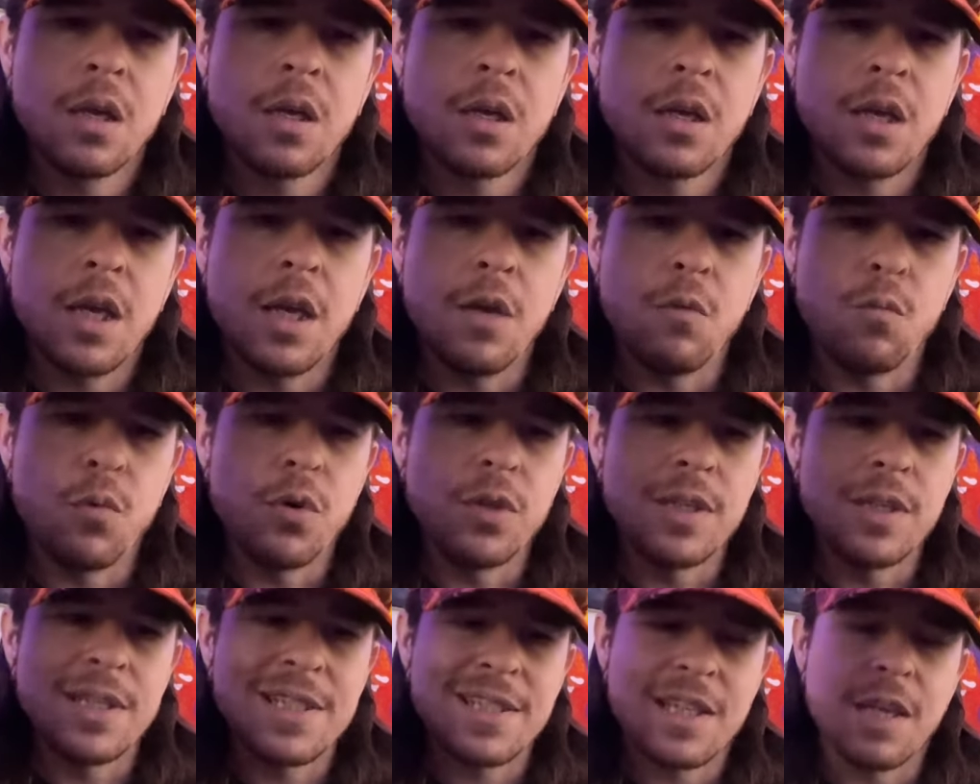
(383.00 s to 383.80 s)
it
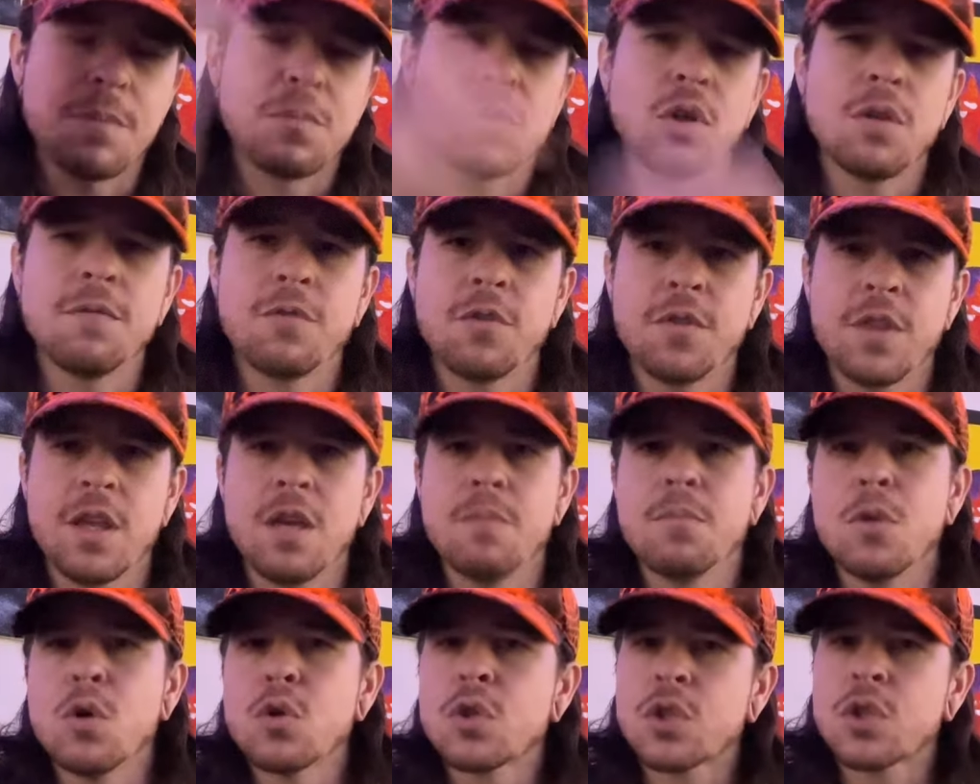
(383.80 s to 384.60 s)
really skips over the
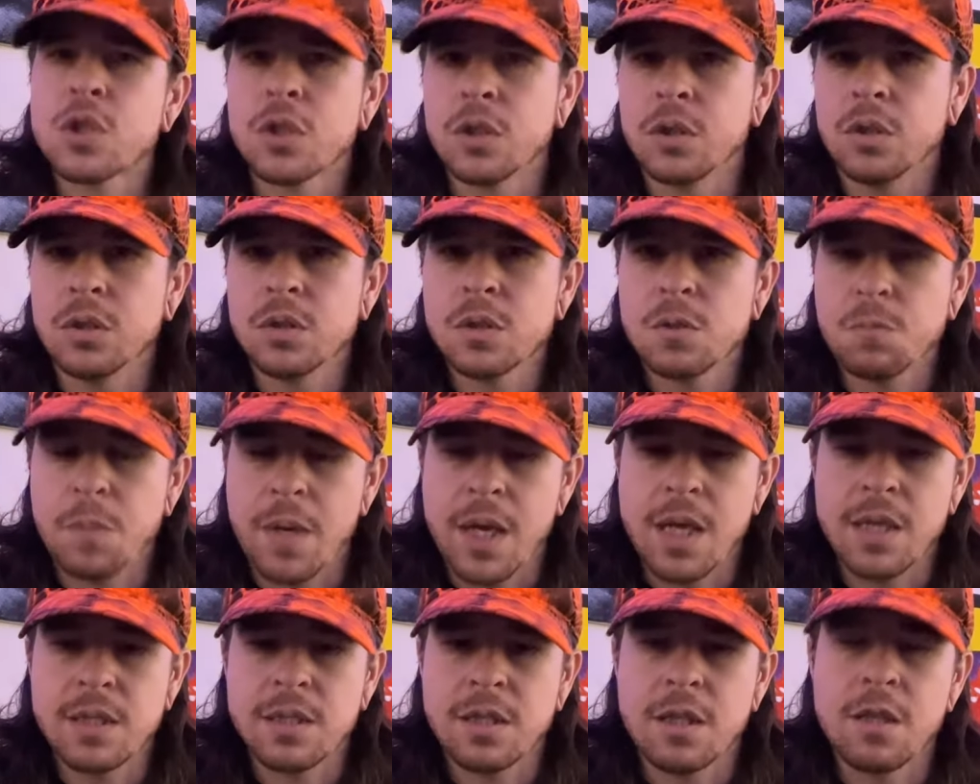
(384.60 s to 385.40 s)
emotional
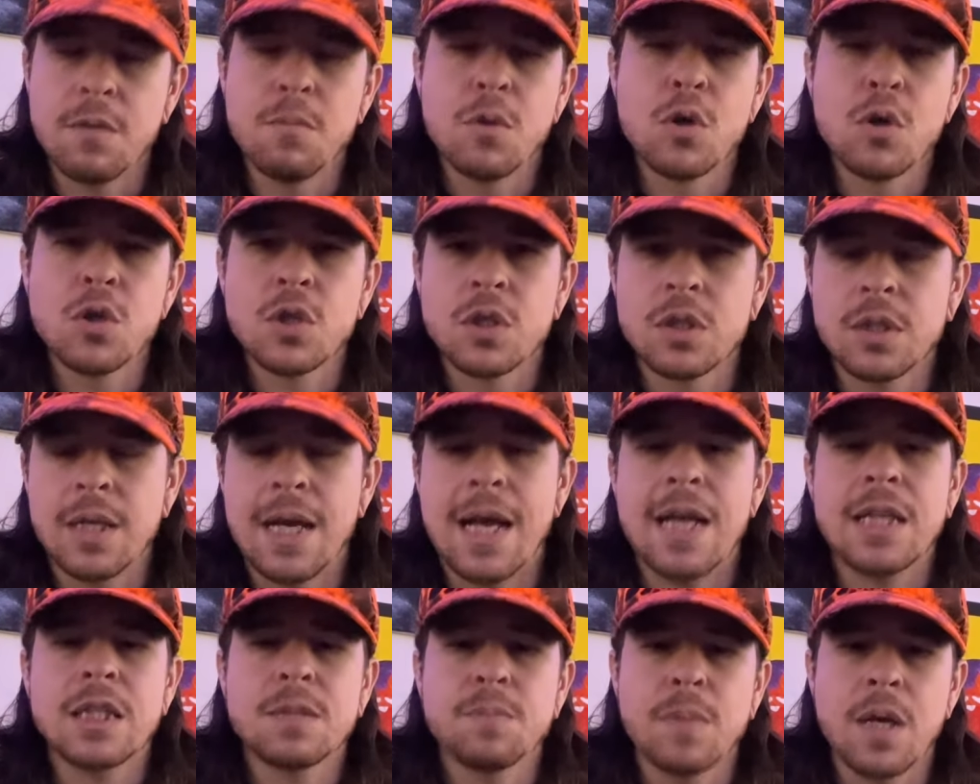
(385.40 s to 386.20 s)
space and the emotional
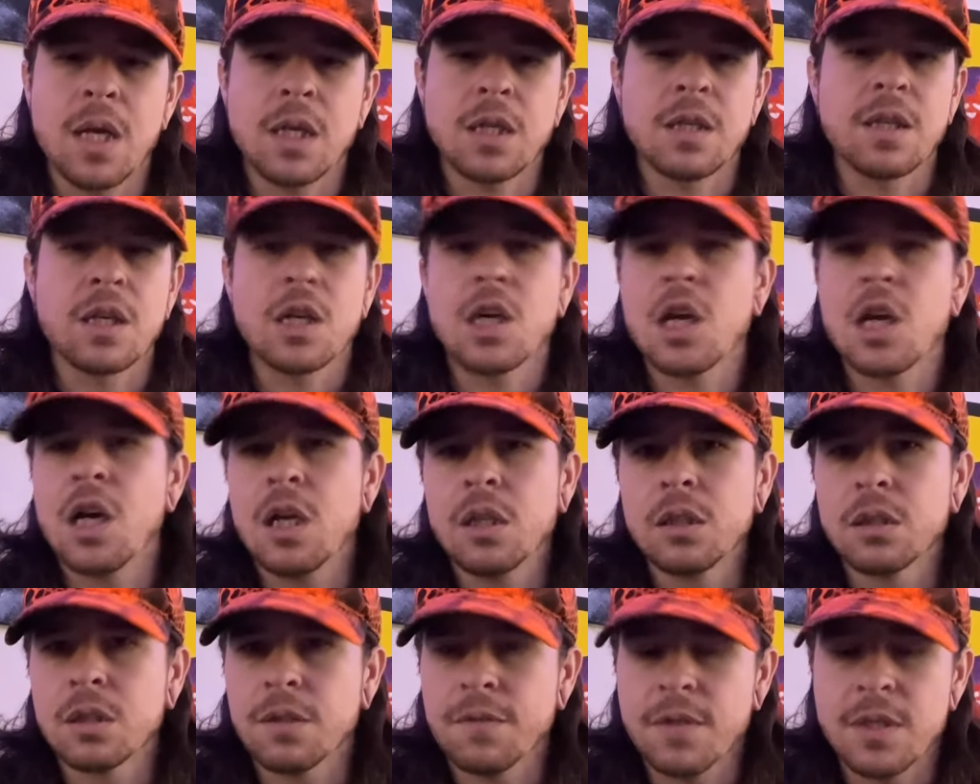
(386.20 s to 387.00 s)
aspect and the
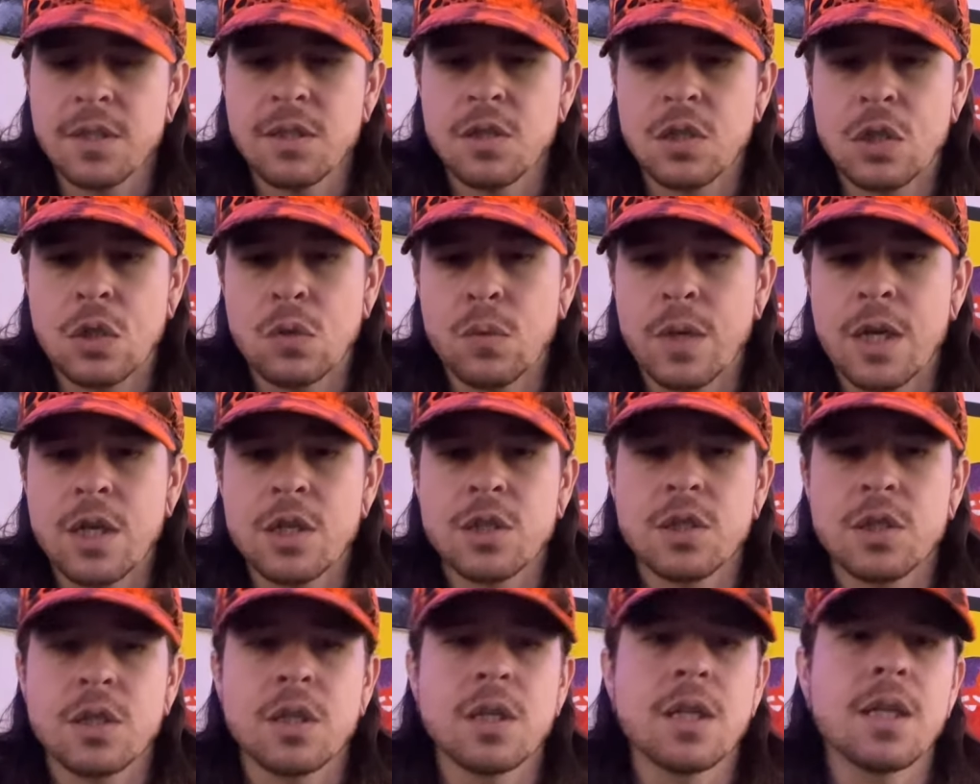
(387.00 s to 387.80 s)
color of the
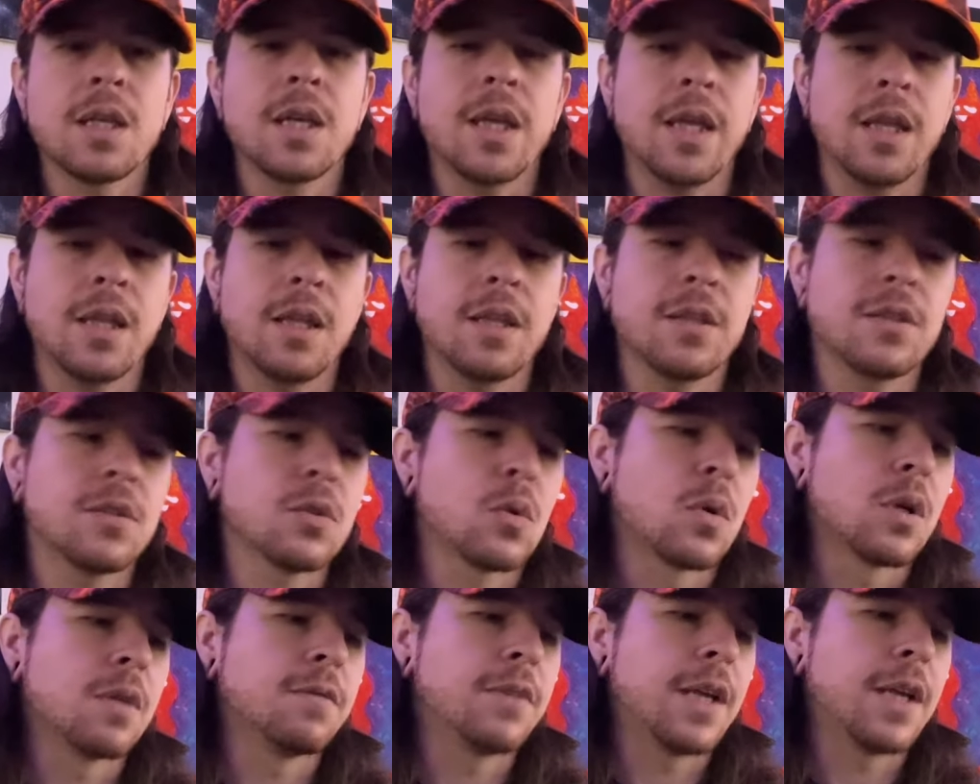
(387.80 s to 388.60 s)
situation. It's
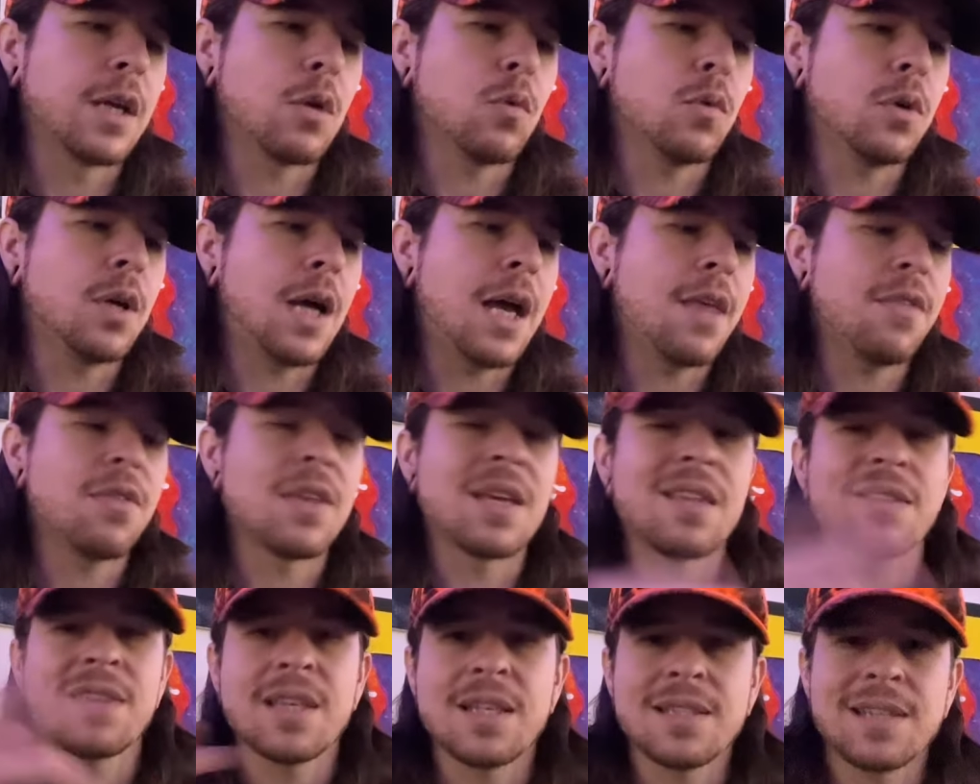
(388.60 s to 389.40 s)
sort of like, well, I
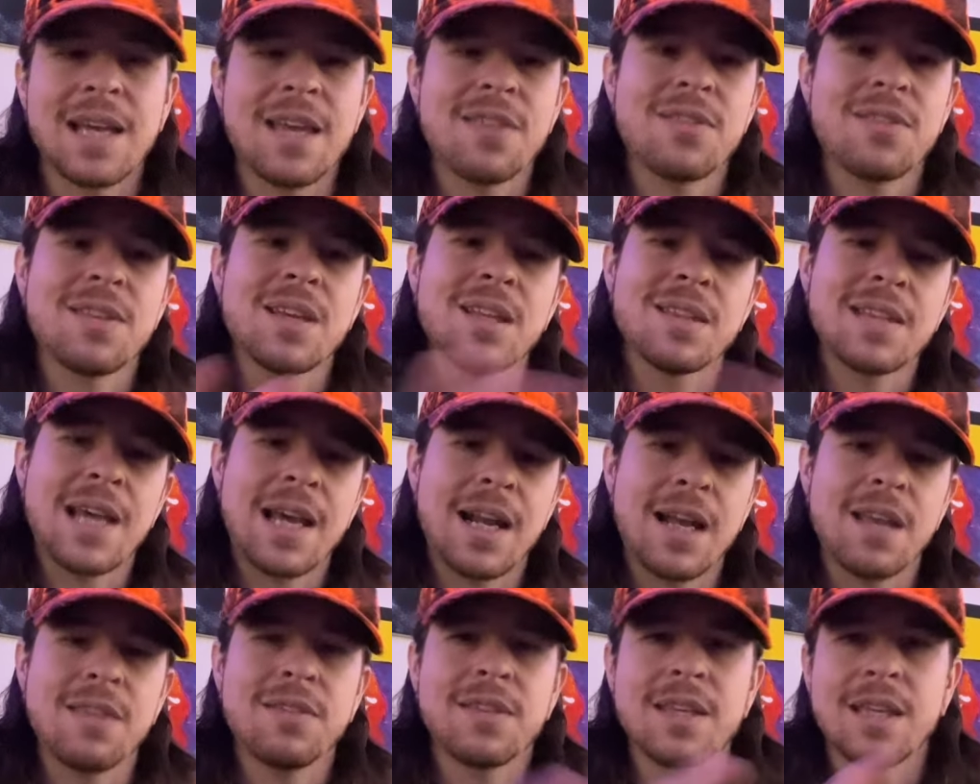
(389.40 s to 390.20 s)
think this, I think that,
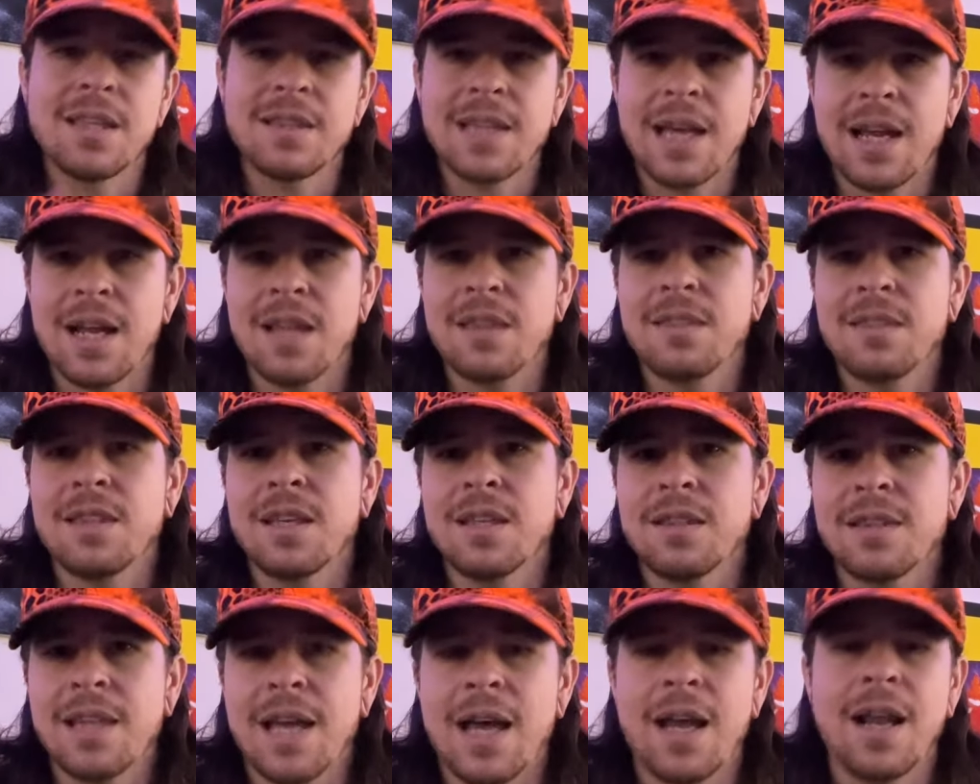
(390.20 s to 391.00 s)
I think that, I
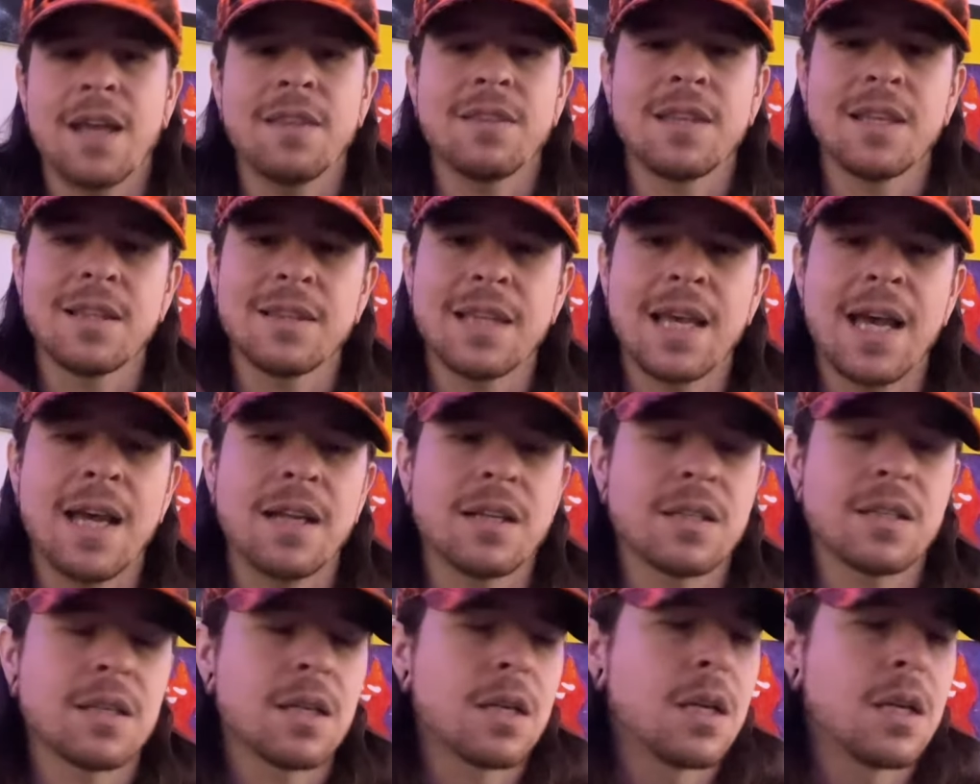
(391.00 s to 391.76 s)
think that, I think that.